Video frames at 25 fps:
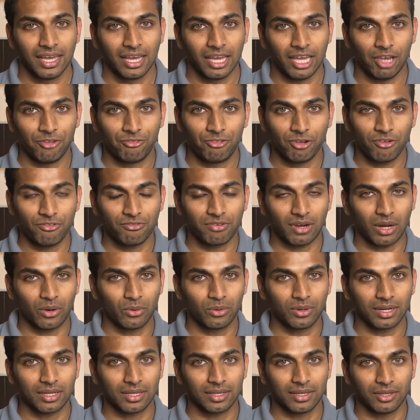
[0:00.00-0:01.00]
If you
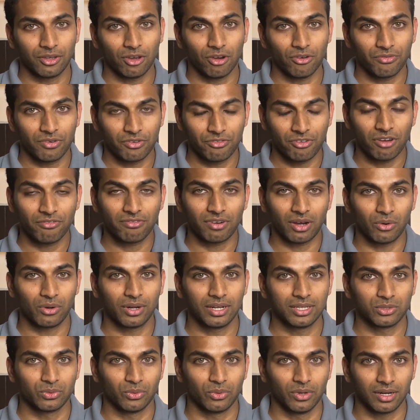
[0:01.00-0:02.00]
found
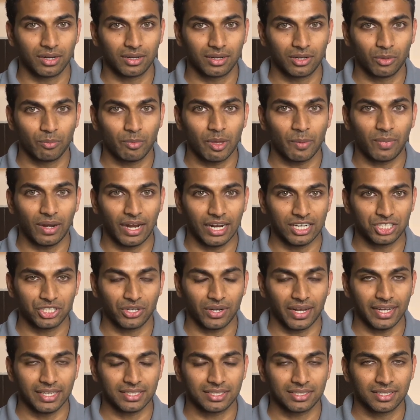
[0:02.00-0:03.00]
his work to be
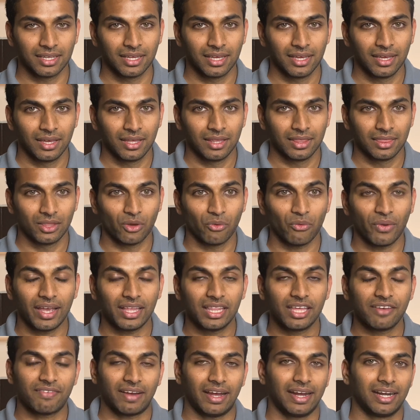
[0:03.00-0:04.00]
plagiarized, the way
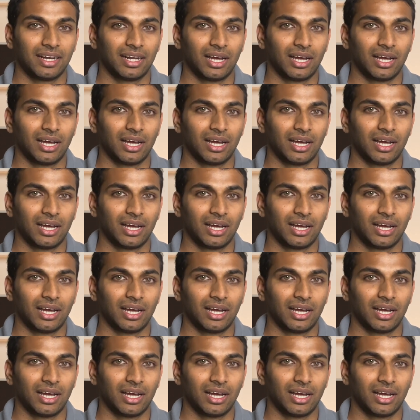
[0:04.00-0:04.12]
they find